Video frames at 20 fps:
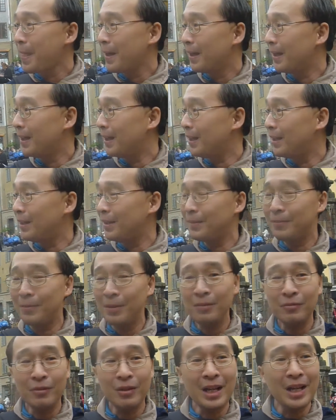Well,
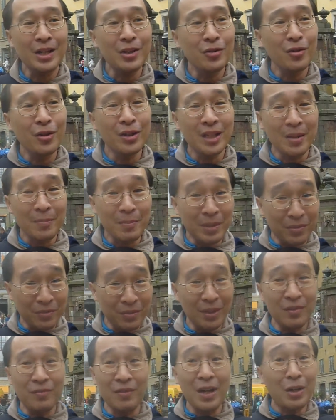really enjoy the
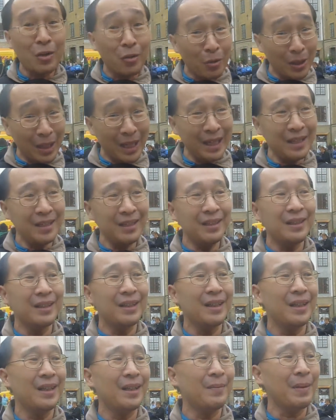atmosphere. Very cooling,
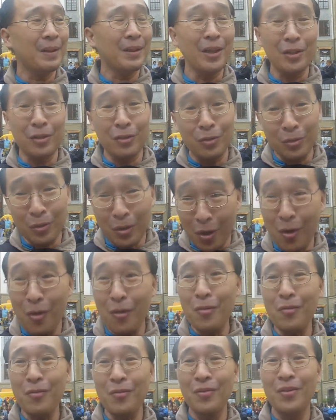but not too cold.